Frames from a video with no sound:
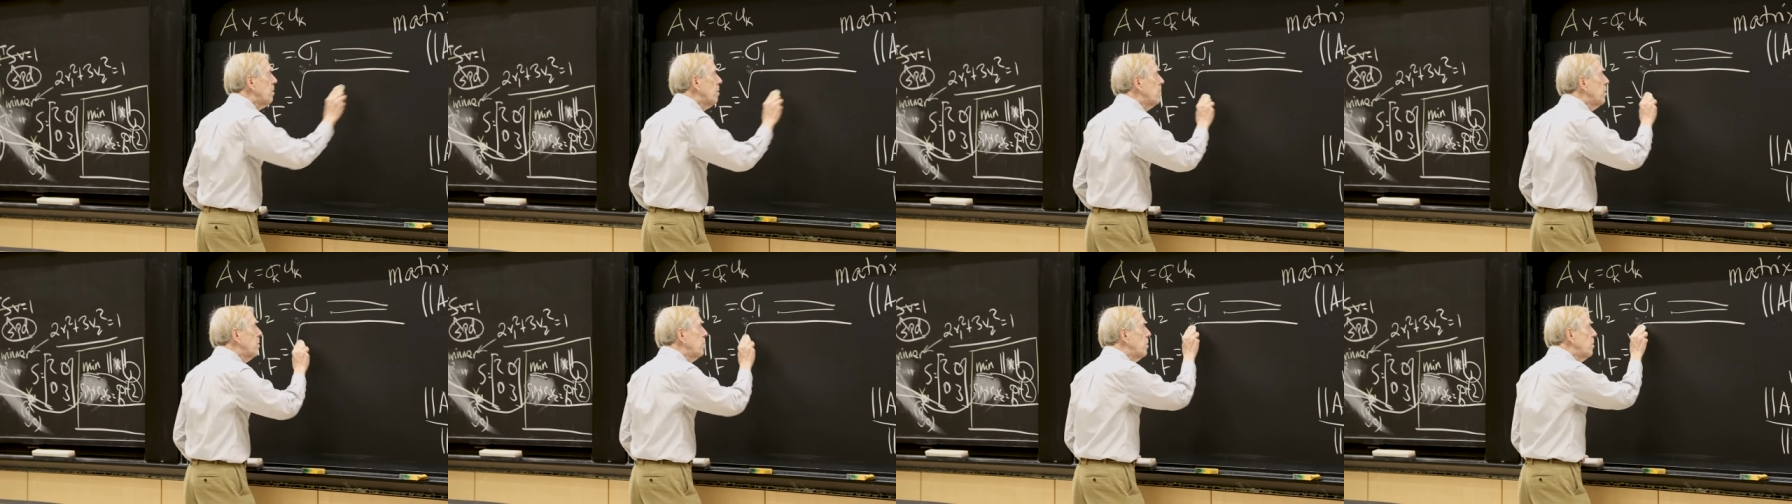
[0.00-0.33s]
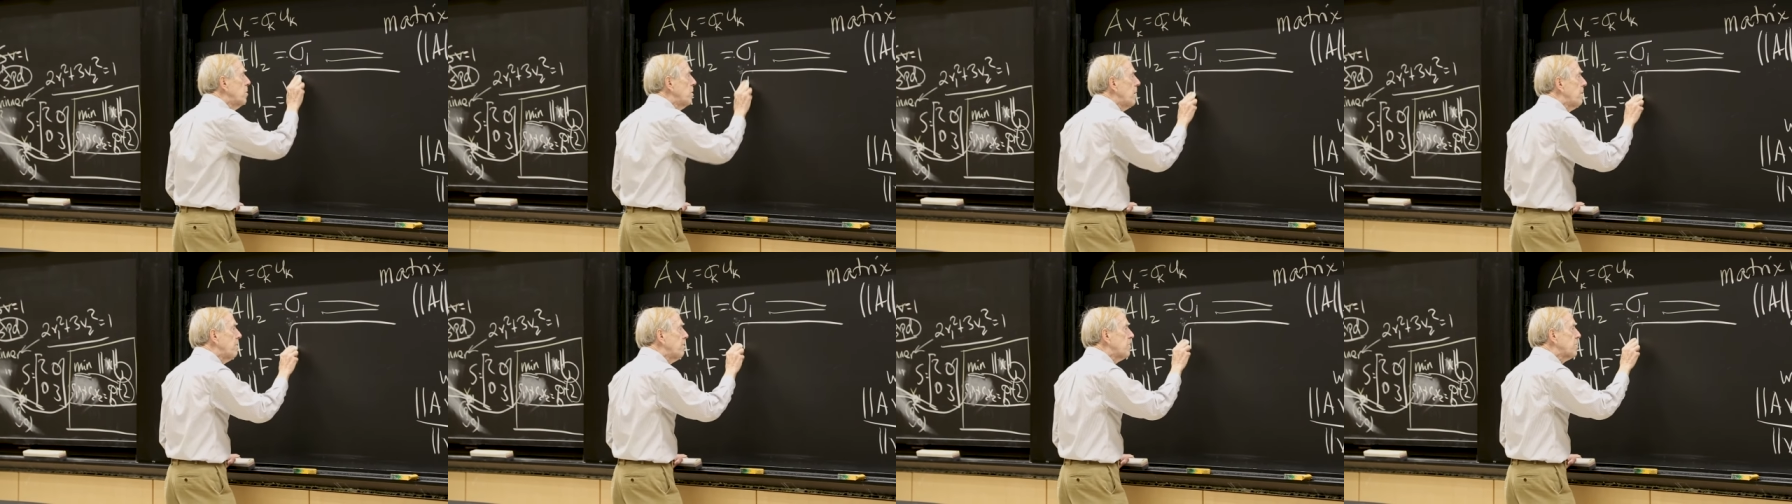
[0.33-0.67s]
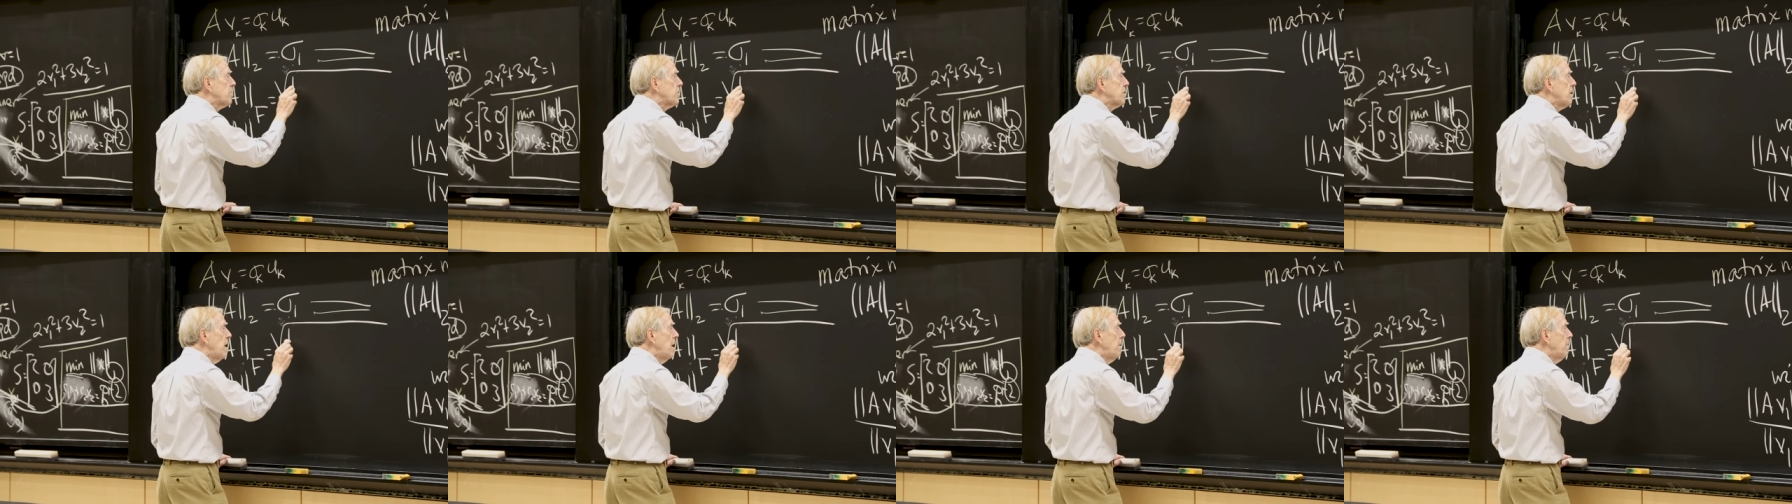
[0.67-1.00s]
root of the
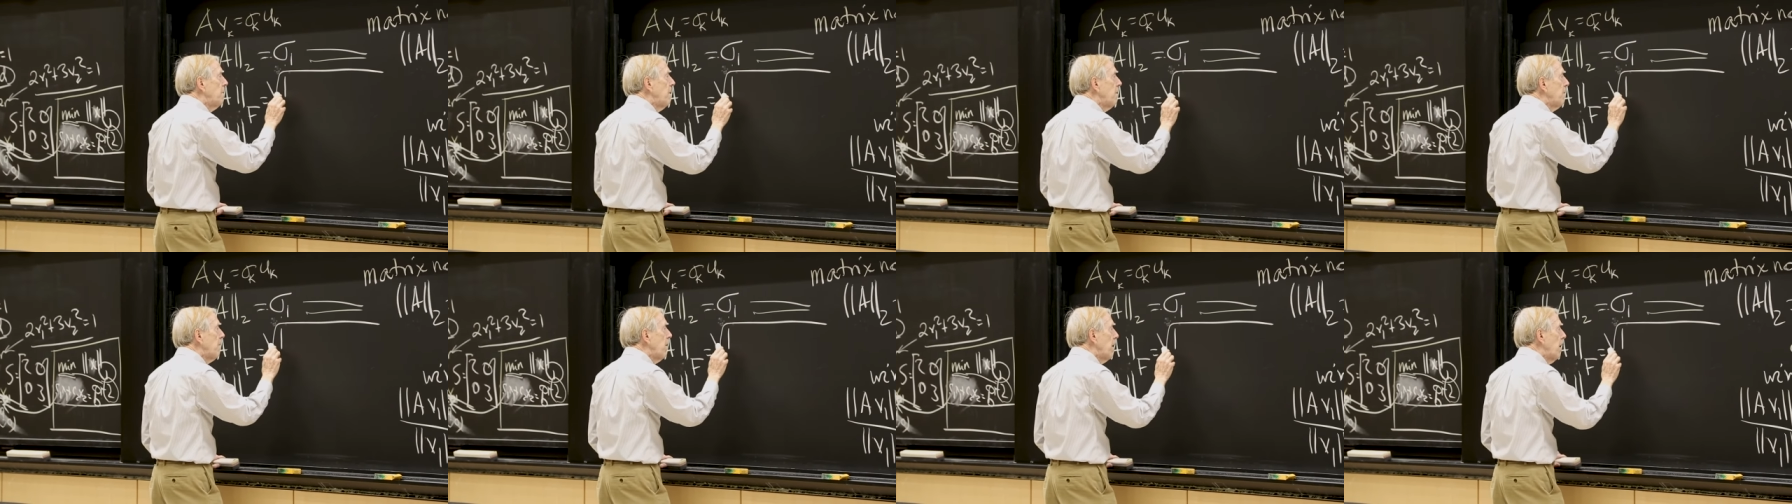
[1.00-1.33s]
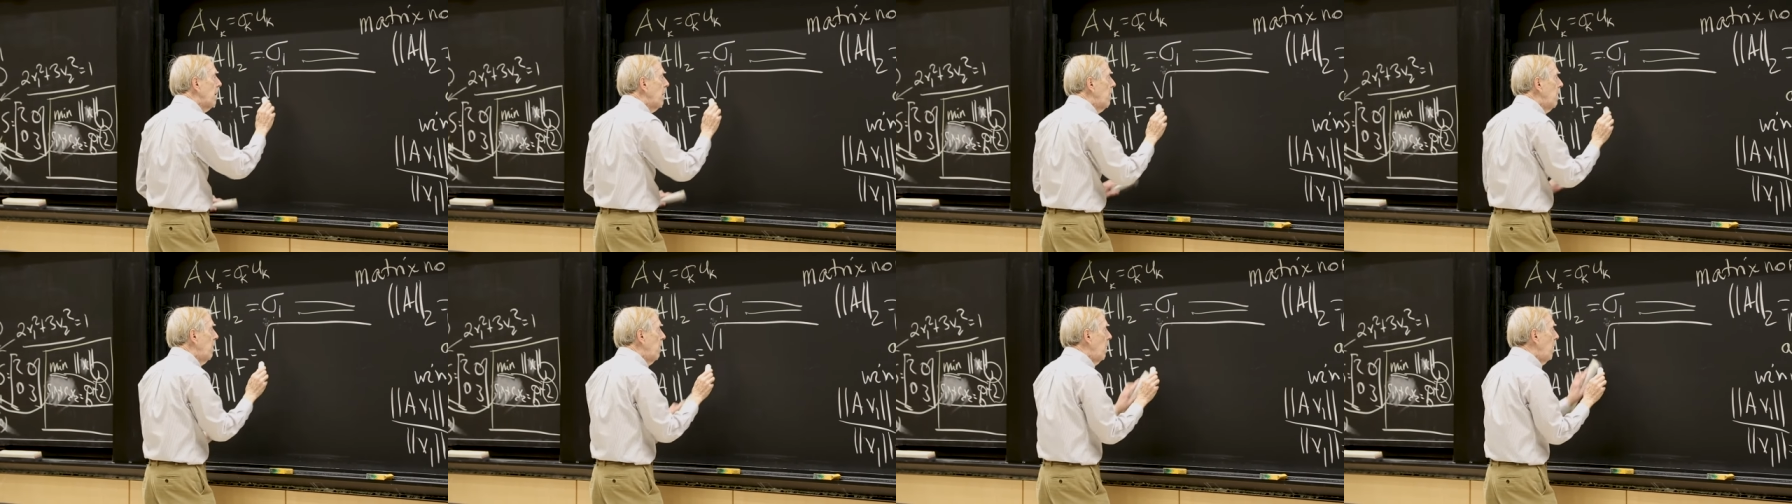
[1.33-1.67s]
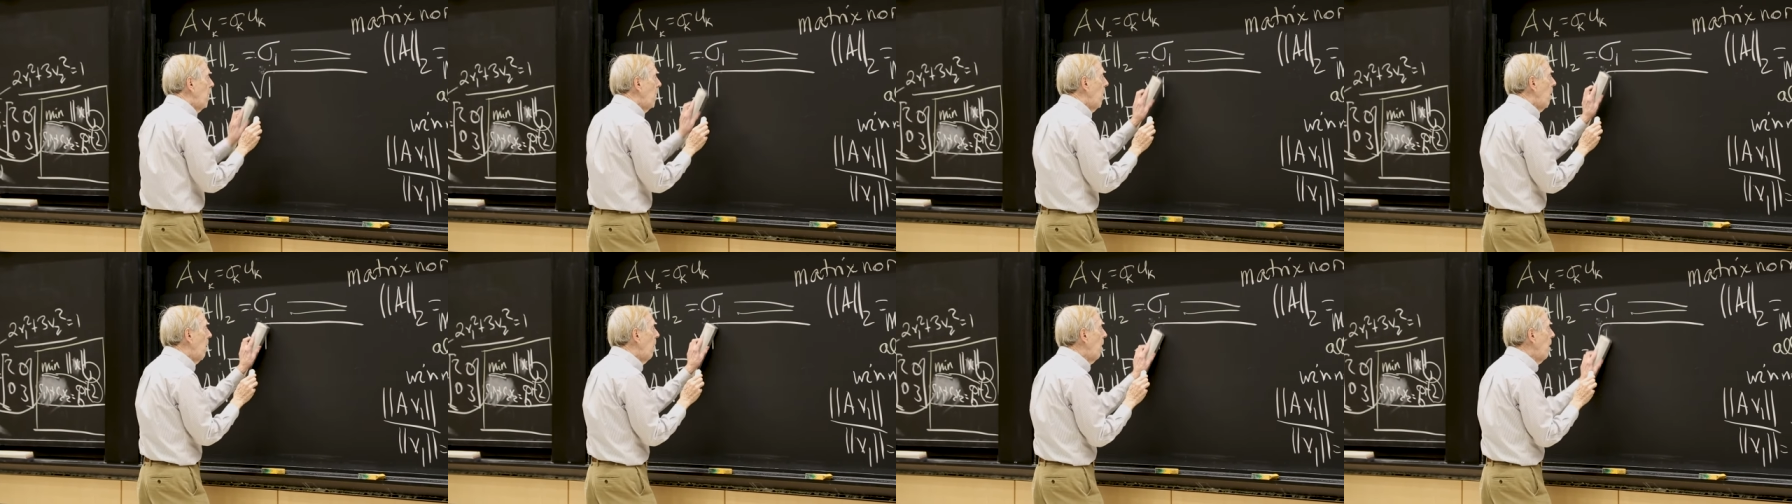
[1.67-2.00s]
sum of the,
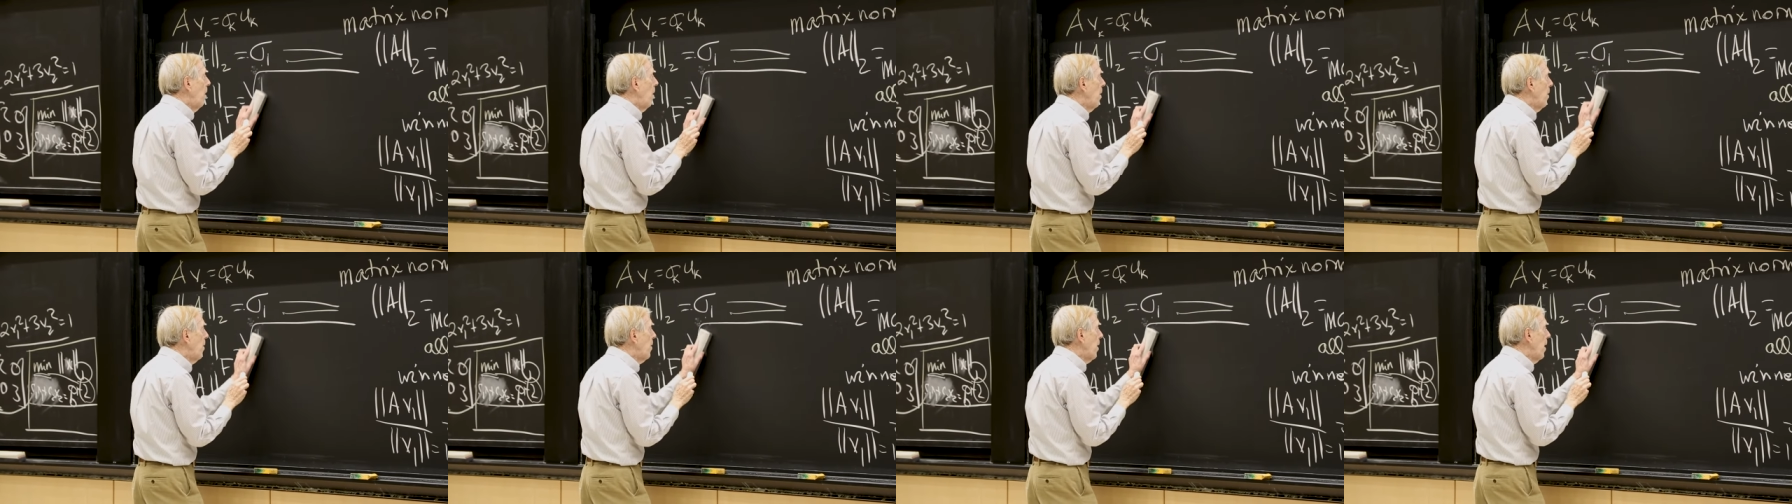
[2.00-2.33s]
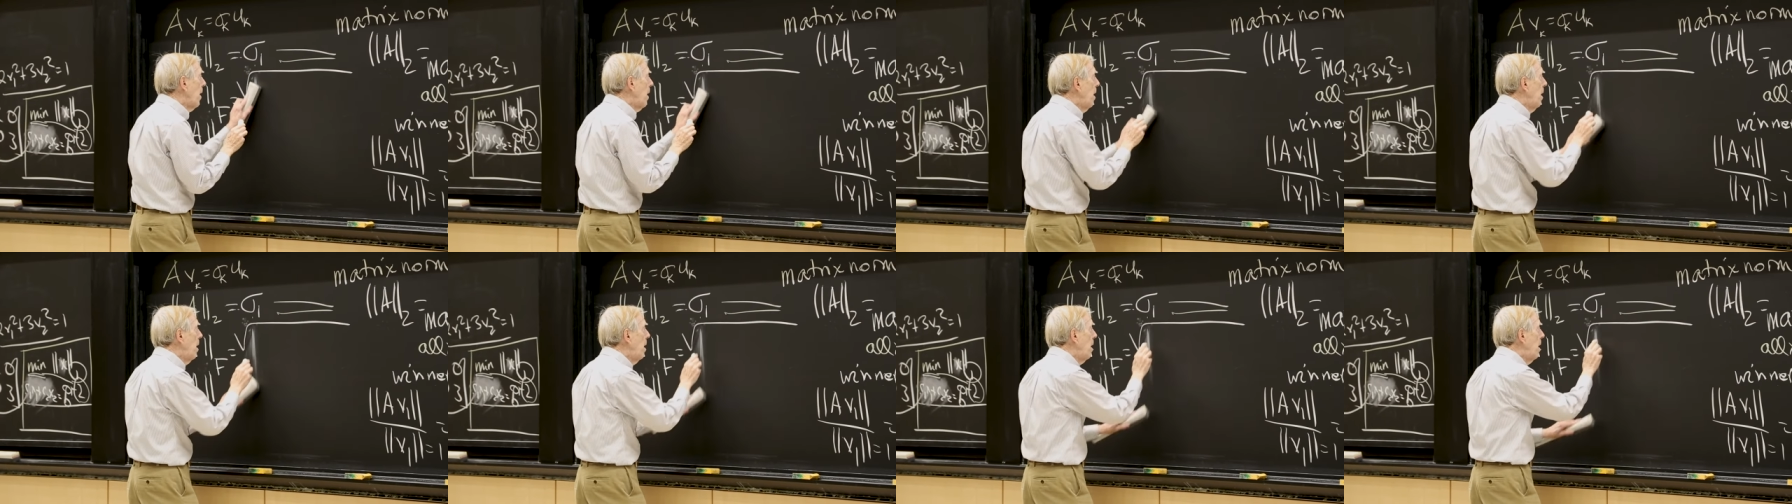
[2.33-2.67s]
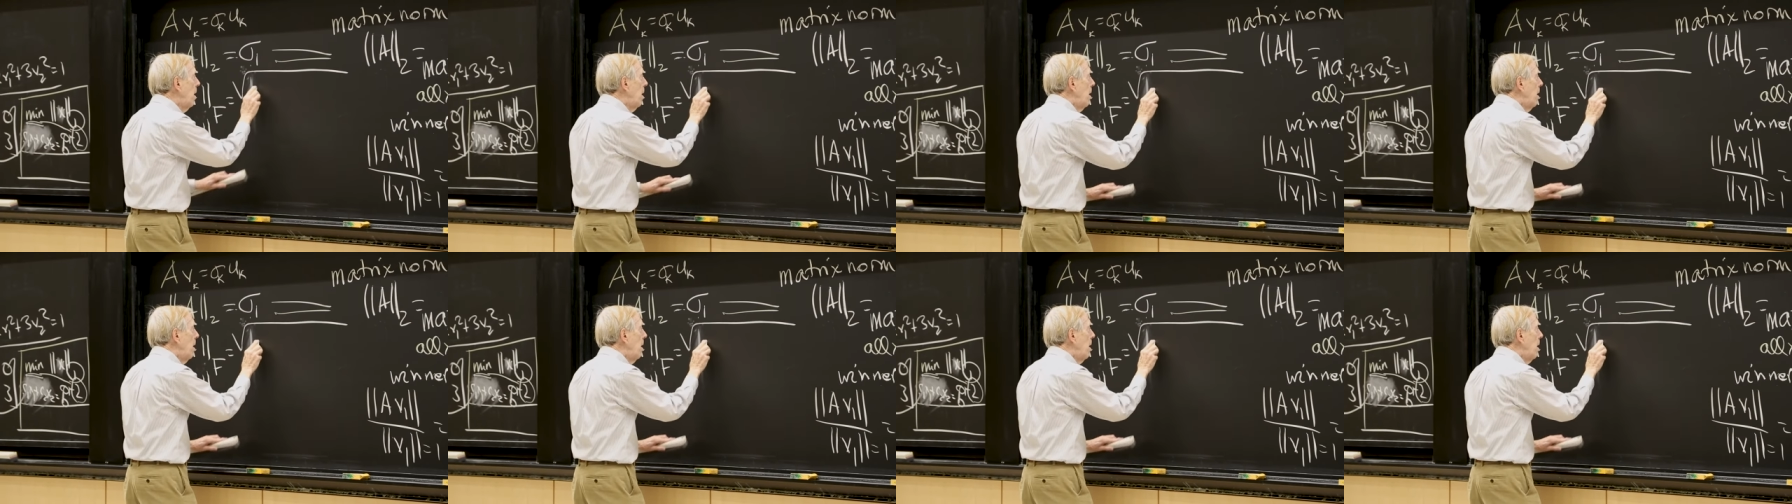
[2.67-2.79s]
all the,